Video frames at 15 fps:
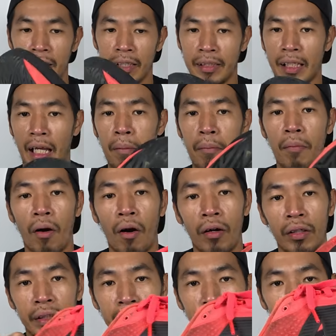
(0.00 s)
Same
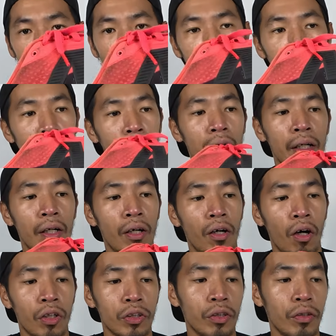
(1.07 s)
on the foam,
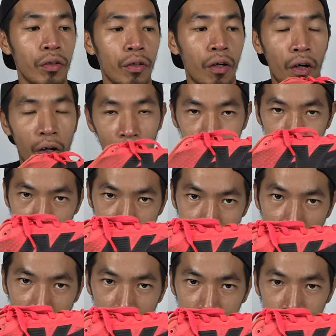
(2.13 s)
also on this
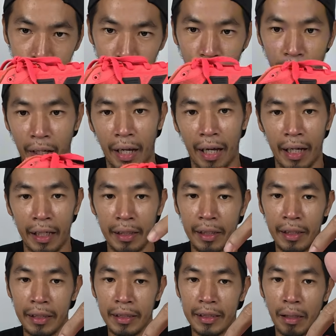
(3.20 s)
side,
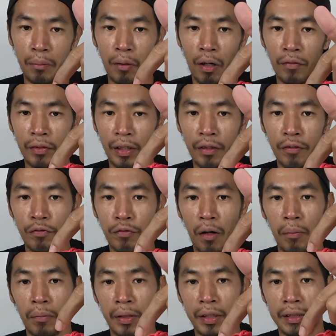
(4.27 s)
and some of the
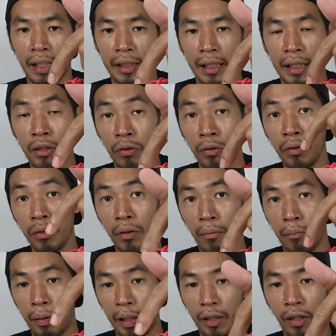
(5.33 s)
foam is starting to
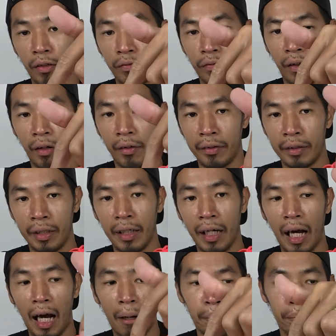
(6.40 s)
break off on the
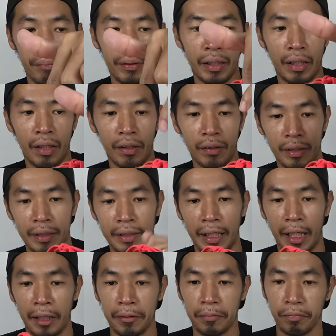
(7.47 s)
upper on this
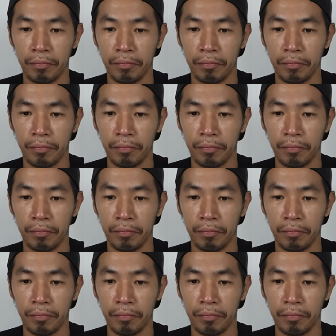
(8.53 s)
side.